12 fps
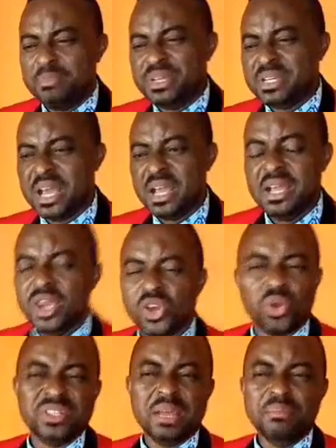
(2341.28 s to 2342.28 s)
in social
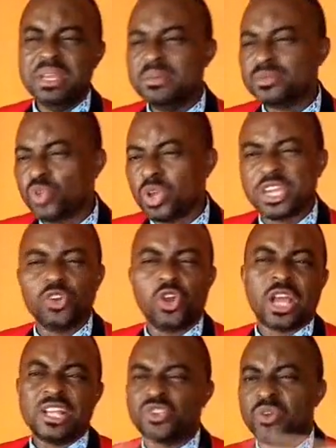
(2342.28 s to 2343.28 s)
media condemning him,
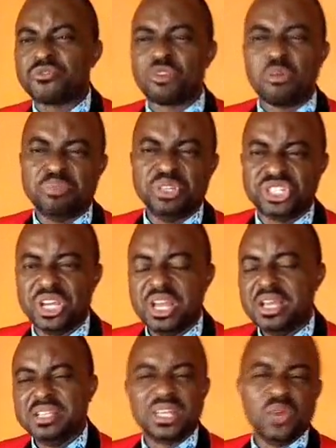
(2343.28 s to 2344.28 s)
talking all kinds of
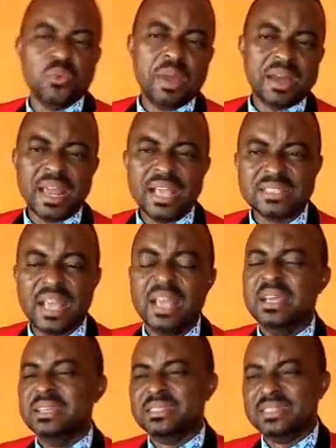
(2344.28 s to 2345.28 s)
rubbish. He's a
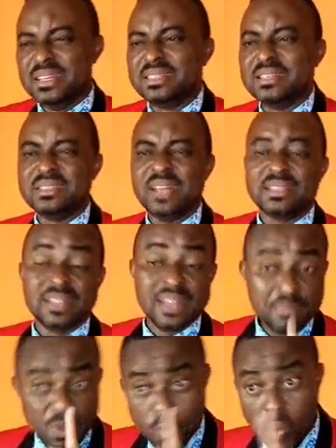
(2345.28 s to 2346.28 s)
humanizer. He's this,
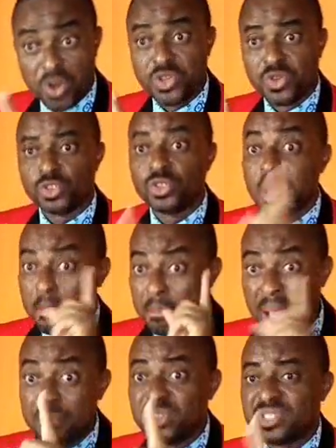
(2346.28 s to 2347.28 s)
he's that. Let me warn
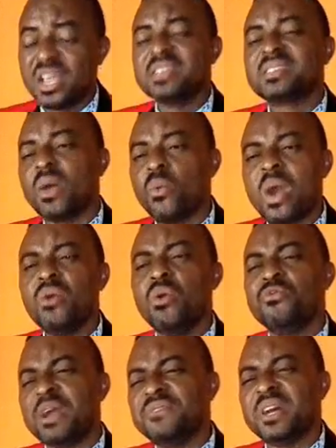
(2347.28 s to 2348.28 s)
you. Bible says in
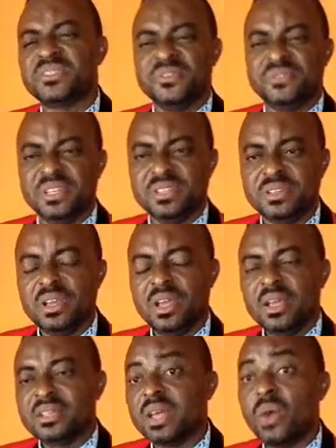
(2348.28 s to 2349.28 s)
Psalm 105 verse
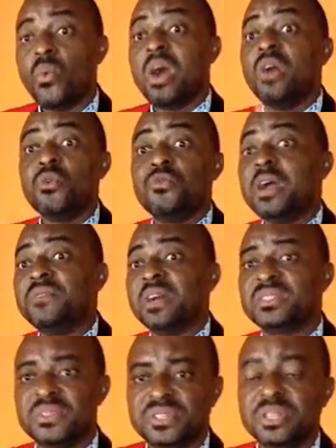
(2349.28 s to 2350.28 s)
15. Psalm
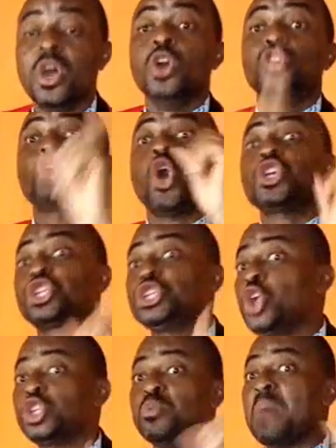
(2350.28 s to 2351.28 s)
105 verse 15.
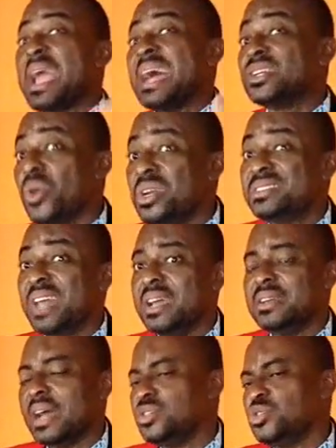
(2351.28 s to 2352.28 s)
Touch not my
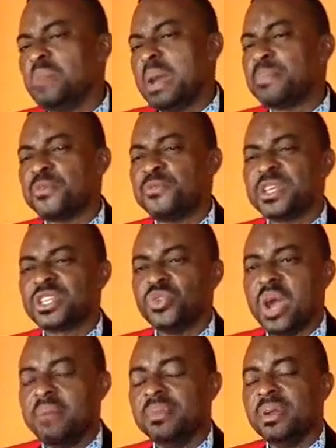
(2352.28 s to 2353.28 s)
anointed and do my
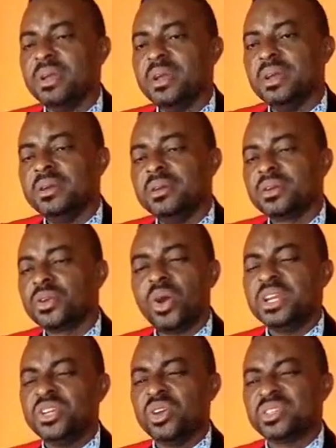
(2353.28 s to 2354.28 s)
prophets no harm.
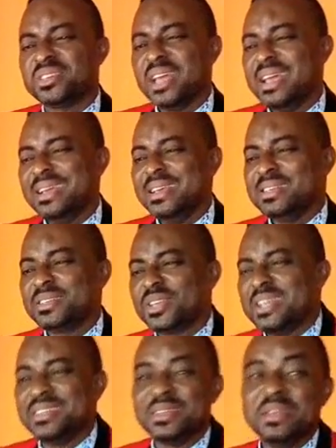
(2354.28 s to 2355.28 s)
God did not
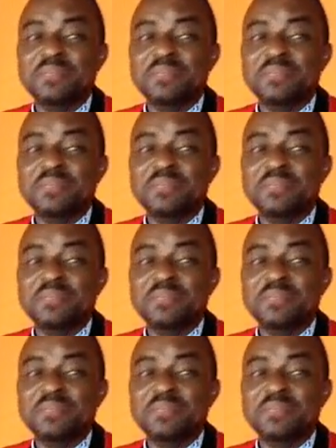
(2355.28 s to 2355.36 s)
say,